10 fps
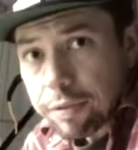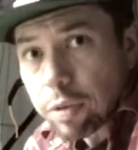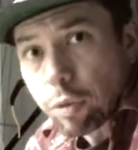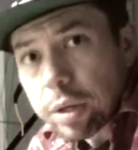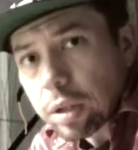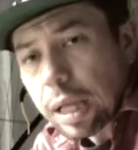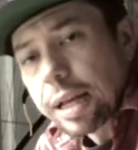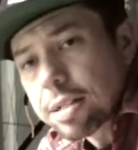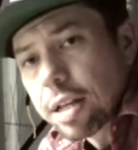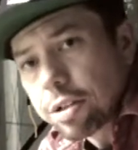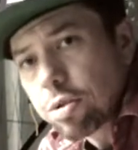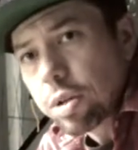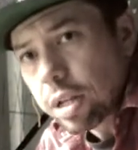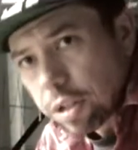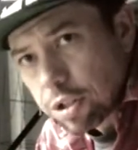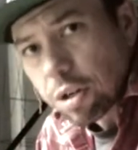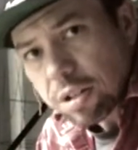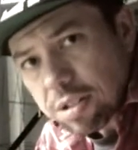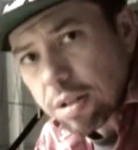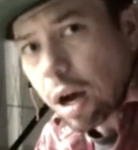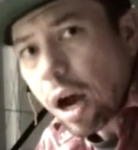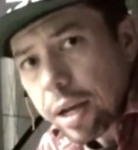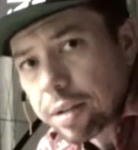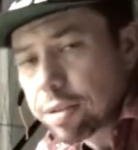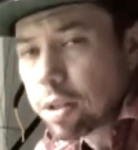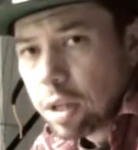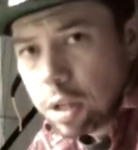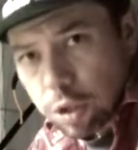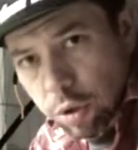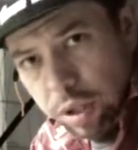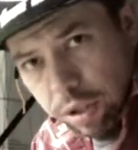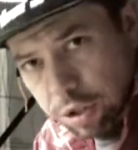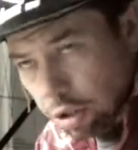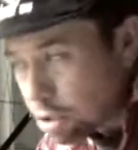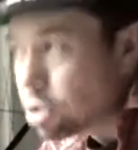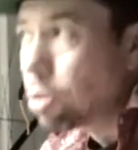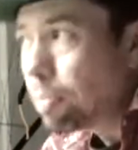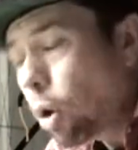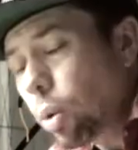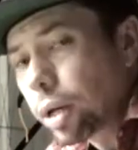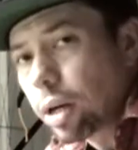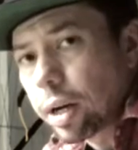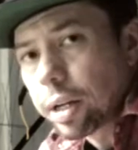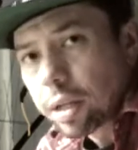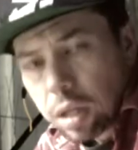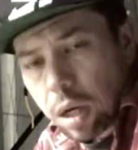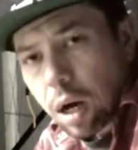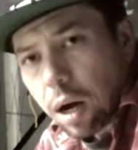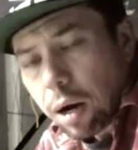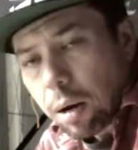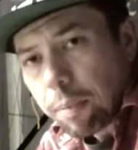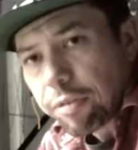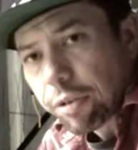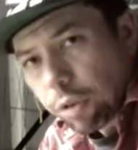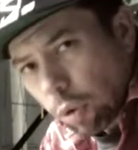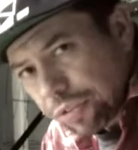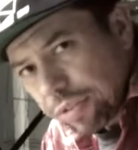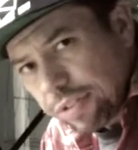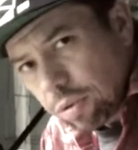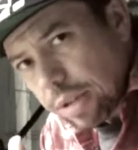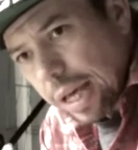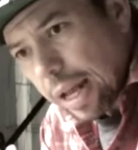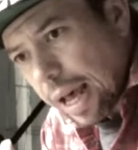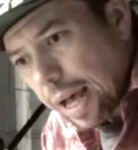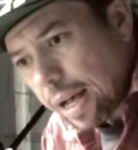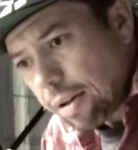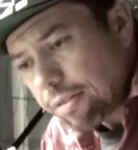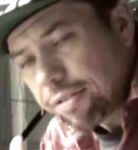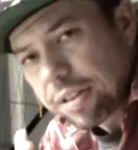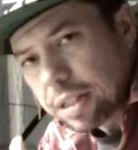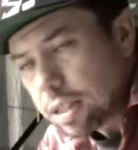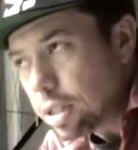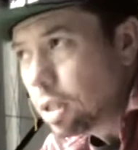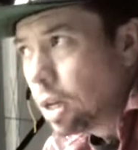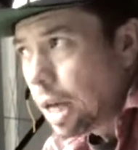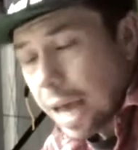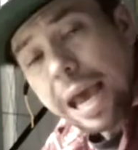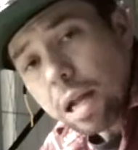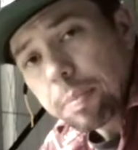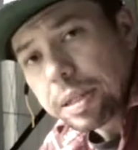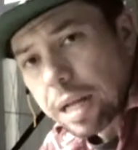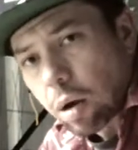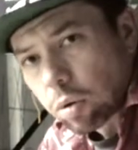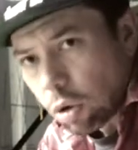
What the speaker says: even realize that you can adjust the height. You can adjust your mowing height. For those of you that have the hand-me-down